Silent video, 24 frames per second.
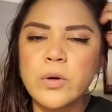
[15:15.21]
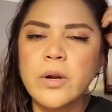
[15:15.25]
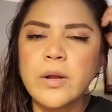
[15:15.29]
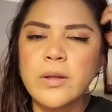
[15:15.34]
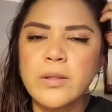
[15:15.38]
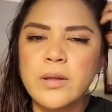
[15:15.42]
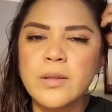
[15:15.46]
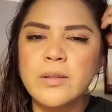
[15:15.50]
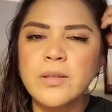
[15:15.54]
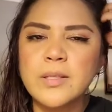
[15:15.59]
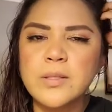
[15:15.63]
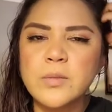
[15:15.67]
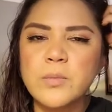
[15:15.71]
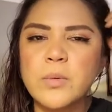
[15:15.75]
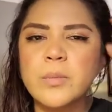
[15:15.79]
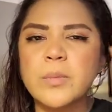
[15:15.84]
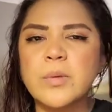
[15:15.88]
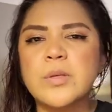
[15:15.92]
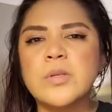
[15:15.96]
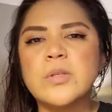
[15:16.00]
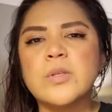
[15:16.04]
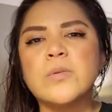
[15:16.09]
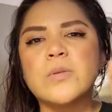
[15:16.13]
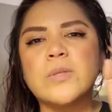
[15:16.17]
I think that's what I'm
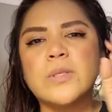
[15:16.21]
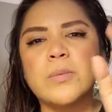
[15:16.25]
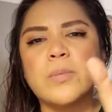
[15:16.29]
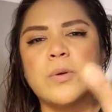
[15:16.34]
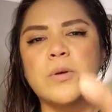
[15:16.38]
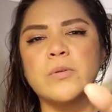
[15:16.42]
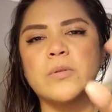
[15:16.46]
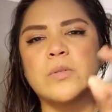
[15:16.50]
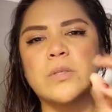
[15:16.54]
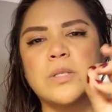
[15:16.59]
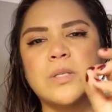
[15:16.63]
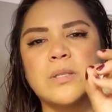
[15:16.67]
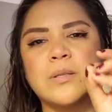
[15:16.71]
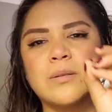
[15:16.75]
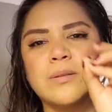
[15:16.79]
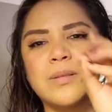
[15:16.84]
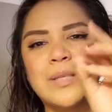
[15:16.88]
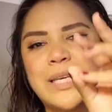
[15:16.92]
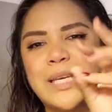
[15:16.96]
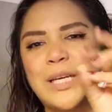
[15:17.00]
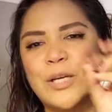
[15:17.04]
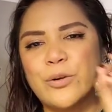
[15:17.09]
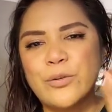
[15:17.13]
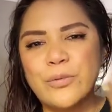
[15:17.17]
going to do as opposed to
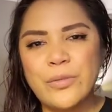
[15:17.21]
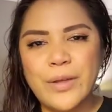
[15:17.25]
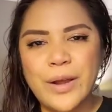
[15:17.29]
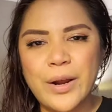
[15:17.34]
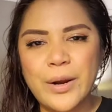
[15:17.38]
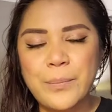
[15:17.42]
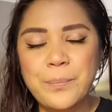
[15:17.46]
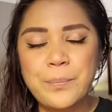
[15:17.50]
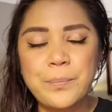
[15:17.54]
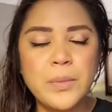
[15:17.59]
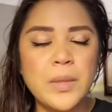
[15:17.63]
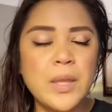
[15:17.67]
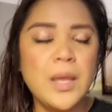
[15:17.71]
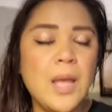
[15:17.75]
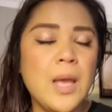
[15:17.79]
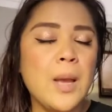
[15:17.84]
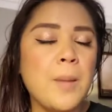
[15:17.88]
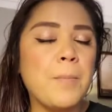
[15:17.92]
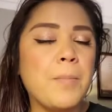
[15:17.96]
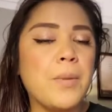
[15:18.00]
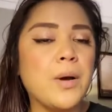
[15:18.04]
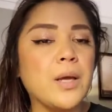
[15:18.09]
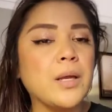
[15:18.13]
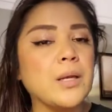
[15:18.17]
here and there.
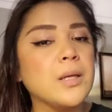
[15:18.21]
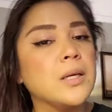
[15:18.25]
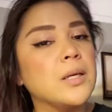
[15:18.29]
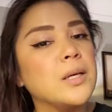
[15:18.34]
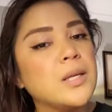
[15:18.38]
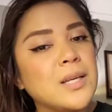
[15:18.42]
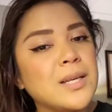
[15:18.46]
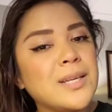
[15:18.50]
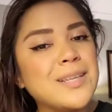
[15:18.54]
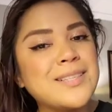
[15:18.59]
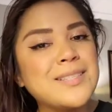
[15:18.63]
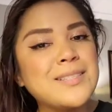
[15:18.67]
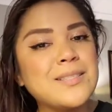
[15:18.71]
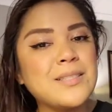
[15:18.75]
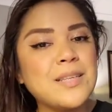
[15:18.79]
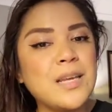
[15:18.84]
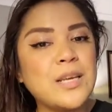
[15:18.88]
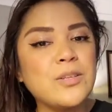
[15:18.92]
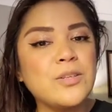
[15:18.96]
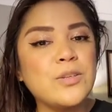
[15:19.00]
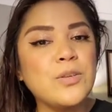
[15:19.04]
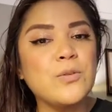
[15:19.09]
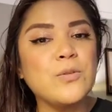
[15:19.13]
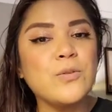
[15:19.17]
But stay
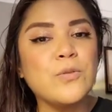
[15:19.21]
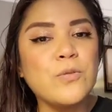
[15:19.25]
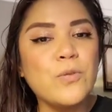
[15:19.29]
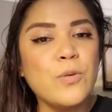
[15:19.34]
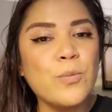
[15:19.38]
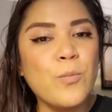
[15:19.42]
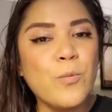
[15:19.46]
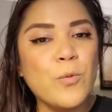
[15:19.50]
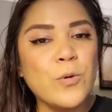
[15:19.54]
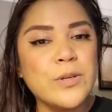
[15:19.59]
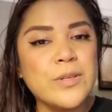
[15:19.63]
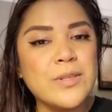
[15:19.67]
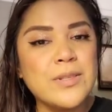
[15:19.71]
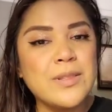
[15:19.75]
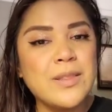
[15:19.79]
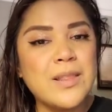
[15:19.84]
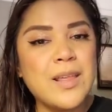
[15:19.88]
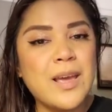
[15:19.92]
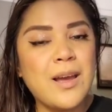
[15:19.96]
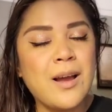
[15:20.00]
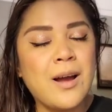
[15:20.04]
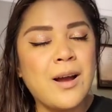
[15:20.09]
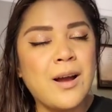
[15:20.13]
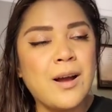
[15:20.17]
tuned for more
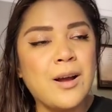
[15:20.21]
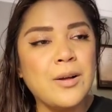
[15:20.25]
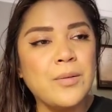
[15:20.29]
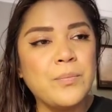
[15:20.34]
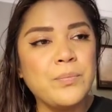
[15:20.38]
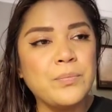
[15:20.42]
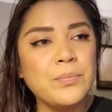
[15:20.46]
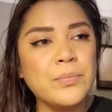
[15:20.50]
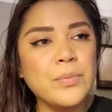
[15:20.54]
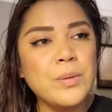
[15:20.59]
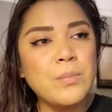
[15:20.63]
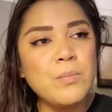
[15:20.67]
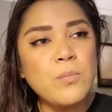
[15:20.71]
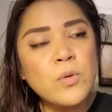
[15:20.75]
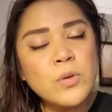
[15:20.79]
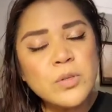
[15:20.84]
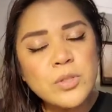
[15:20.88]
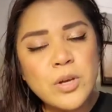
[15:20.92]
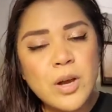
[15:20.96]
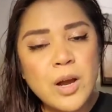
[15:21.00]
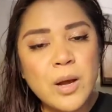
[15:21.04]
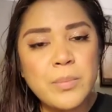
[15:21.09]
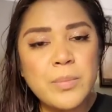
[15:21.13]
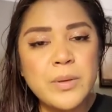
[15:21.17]
um, more
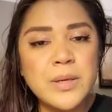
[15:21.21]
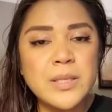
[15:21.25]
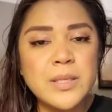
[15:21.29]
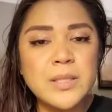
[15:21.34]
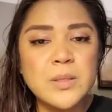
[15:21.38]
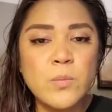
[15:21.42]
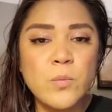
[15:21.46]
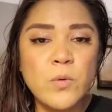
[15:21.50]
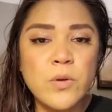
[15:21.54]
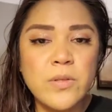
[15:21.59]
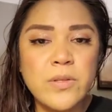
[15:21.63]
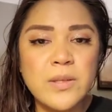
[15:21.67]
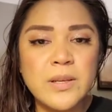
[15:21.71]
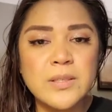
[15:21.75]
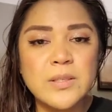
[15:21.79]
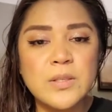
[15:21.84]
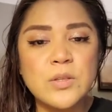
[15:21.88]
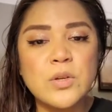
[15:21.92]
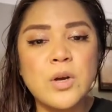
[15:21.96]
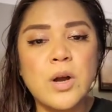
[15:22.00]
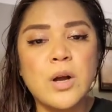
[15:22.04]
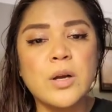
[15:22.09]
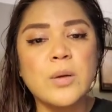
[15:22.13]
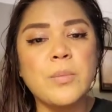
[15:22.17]
topics, more things to
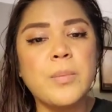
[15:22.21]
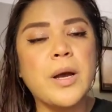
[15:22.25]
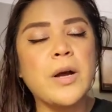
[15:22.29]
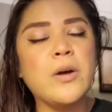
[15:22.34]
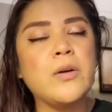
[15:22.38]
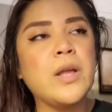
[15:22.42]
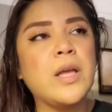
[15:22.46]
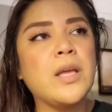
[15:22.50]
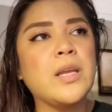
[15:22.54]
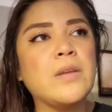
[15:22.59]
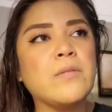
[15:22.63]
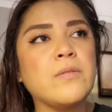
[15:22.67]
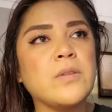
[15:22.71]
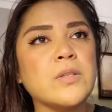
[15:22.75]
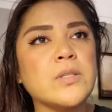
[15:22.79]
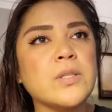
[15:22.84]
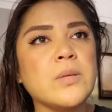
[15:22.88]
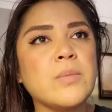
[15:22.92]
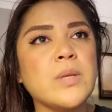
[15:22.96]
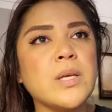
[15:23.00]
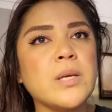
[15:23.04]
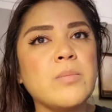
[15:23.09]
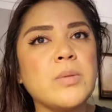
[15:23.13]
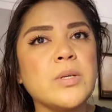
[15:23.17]
talk about. And if there's
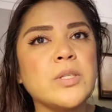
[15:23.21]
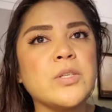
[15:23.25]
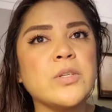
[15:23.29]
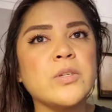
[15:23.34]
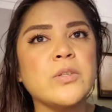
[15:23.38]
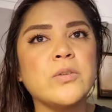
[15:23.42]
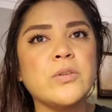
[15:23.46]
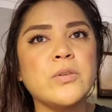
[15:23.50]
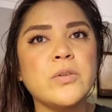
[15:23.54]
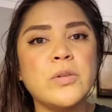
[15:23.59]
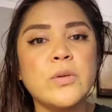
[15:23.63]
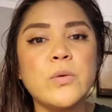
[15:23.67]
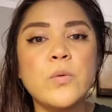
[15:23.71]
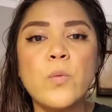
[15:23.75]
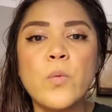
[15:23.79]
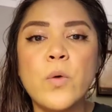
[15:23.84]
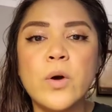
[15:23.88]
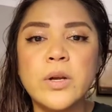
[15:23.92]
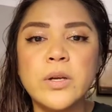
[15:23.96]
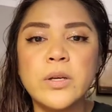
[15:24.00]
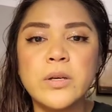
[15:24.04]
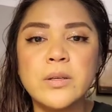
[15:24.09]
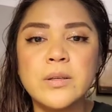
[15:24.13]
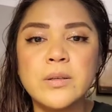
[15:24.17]
something in particular that you
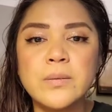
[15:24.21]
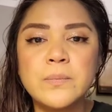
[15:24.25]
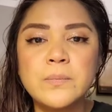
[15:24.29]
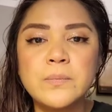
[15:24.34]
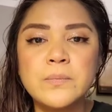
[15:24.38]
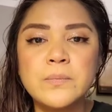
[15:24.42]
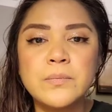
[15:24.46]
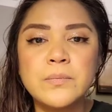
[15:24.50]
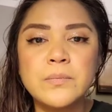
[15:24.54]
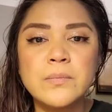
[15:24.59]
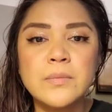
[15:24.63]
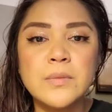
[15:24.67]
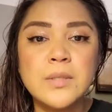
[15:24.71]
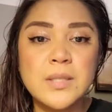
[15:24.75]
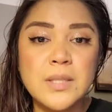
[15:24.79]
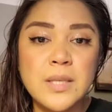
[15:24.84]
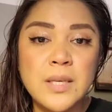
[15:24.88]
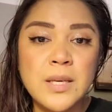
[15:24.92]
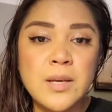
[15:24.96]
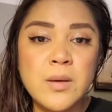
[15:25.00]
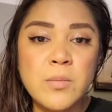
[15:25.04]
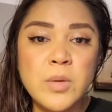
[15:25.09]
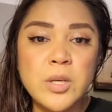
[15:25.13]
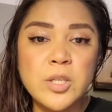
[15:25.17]
want to
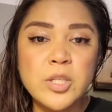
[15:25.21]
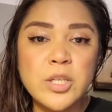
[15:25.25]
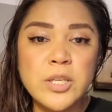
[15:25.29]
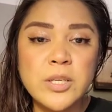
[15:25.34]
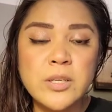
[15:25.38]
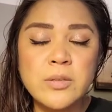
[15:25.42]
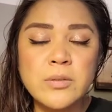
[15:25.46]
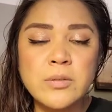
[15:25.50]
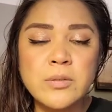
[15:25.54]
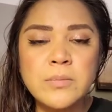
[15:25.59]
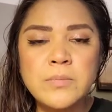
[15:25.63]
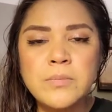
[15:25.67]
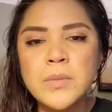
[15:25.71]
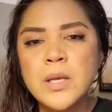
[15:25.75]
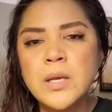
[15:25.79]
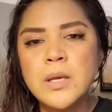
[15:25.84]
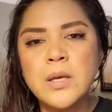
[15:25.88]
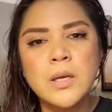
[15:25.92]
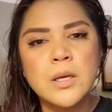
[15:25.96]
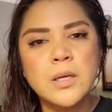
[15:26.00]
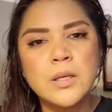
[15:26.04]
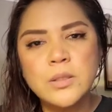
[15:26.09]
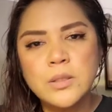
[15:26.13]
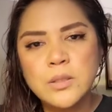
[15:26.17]
see on my channel,
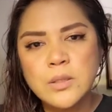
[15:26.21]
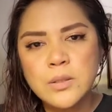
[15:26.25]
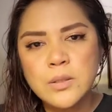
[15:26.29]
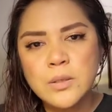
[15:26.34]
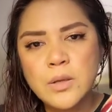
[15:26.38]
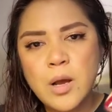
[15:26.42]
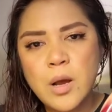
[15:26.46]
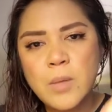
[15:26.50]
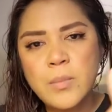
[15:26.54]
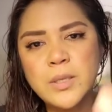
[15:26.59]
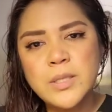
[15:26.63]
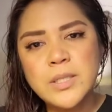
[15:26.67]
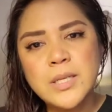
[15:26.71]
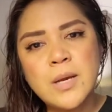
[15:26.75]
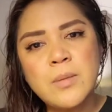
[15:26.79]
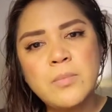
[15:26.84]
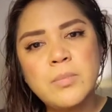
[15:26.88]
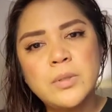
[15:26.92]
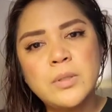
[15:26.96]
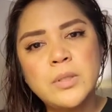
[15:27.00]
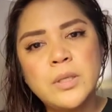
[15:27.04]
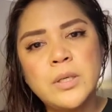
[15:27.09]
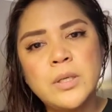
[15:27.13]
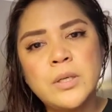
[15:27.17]
comment down
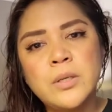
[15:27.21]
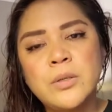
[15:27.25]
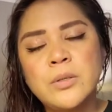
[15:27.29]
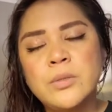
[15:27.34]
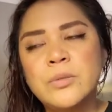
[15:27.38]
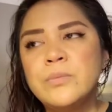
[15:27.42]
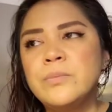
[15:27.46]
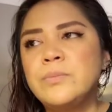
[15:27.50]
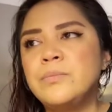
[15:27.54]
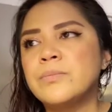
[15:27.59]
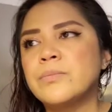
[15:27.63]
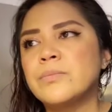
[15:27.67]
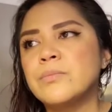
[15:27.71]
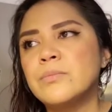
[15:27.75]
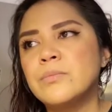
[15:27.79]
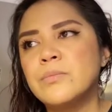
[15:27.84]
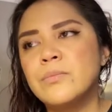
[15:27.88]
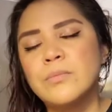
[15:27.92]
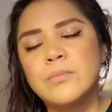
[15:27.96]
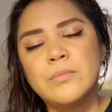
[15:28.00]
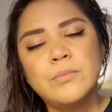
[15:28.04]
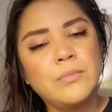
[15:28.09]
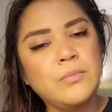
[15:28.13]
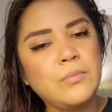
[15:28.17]
below
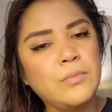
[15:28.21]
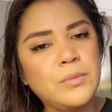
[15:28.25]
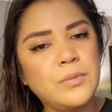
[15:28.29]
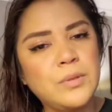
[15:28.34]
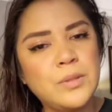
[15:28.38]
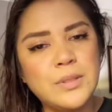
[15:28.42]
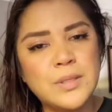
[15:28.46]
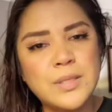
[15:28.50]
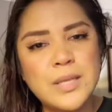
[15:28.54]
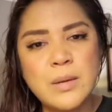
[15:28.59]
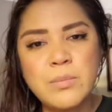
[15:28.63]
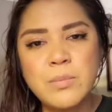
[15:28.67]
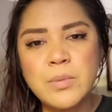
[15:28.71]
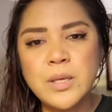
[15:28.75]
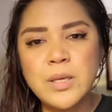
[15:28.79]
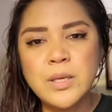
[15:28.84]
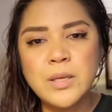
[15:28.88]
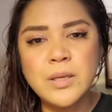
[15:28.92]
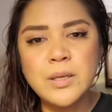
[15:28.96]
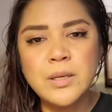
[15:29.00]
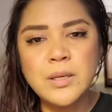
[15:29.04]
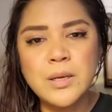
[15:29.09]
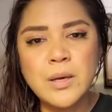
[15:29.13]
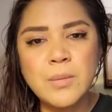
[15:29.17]
send
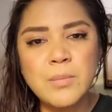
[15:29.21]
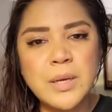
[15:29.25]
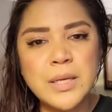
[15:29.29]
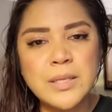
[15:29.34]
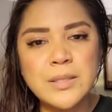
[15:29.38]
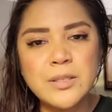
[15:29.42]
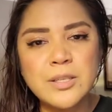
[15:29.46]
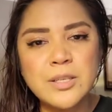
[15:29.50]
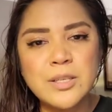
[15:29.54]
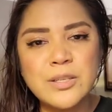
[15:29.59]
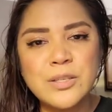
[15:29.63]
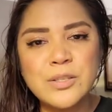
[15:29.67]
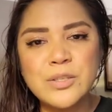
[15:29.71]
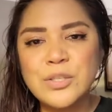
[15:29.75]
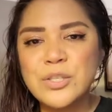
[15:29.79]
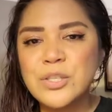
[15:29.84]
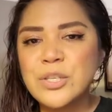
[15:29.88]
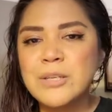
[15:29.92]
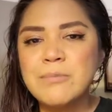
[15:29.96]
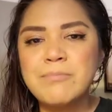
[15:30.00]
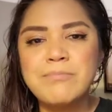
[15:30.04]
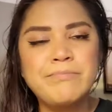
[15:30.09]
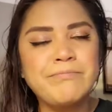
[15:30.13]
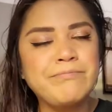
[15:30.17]
me a message,
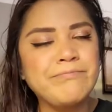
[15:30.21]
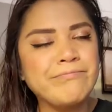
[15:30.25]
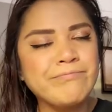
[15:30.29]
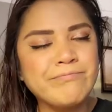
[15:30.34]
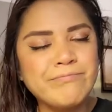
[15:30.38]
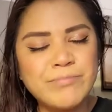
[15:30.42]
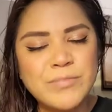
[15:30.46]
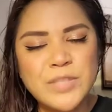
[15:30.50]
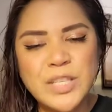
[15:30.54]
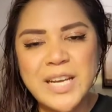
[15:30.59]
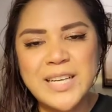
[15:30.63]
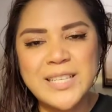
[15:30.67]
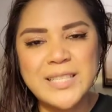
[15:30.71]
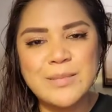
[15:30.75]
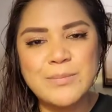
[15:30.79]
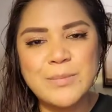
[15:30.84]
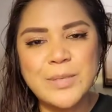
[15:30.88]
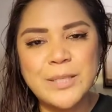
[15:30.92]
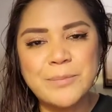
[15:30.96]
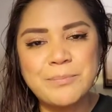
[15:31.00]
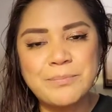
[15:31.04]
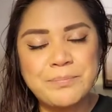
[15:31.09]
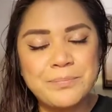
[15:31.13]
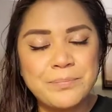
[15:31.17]
text
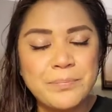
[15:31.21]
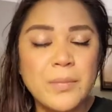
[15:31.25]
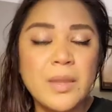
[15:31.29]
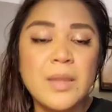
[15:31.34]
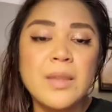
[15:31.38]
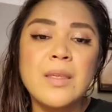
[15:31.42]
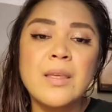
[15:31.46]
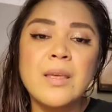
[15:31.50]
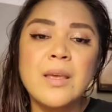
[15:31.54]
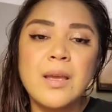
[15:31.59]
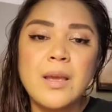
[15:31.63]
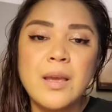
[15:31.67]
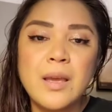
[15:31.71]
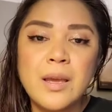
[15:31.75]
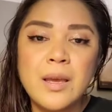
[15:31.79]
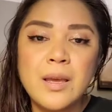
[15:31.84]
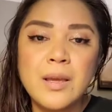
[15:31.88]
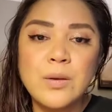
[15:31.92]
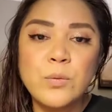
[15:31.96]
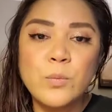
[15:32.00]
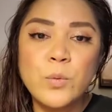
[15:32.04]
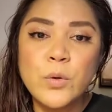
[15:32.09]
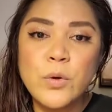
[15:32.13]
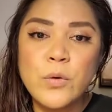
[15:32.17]
me,
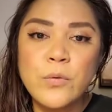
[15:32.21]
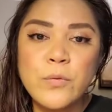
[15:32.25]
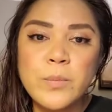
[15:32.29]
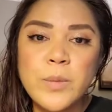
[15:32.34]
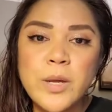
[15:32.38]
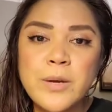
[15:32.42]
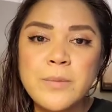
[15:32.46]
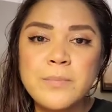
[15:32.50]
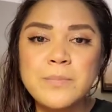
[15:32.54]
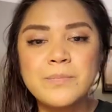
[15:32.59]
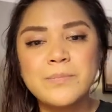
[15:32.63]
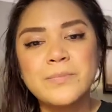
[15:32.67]
and we'll go from there.